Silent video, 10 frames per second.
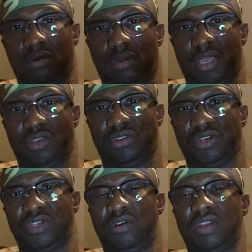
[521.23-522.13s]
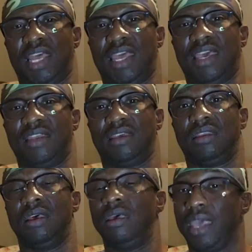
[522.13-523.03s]
and you start turning that hand in.
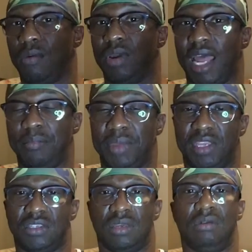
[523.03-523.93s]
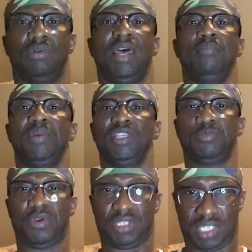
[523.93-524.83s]
And when I bench
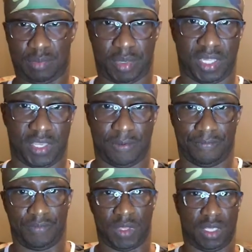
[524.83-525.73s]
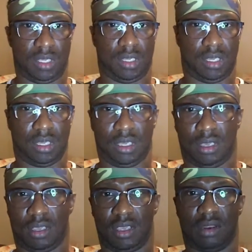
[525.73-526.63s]
press, typically,
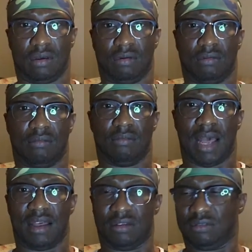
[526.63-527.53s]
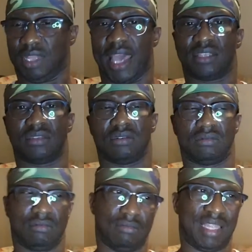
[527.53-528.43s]
my lats
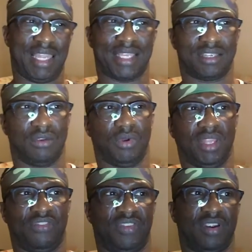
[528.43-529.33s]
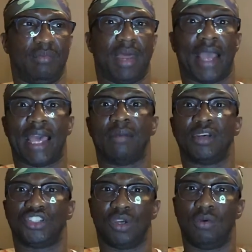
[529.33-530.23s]
aren't really flared, but I got my
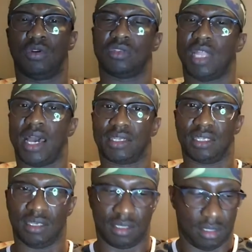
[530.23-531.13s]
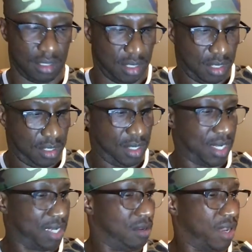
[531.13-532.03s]
shoulders locked in. And I
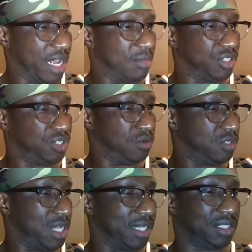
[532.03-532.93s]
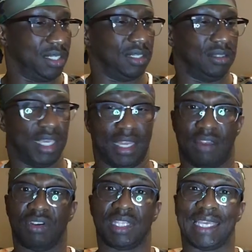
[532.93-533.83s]
know I got my shoulders locked in, and
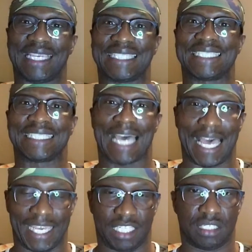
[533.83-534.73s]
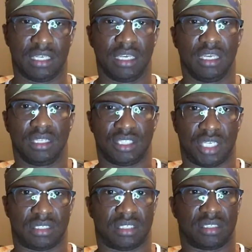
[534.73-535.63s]
everything is tight.
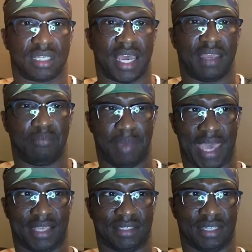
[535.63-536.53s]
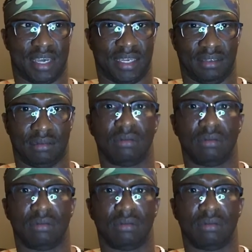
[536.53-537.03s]
Chest is tight, back is tight,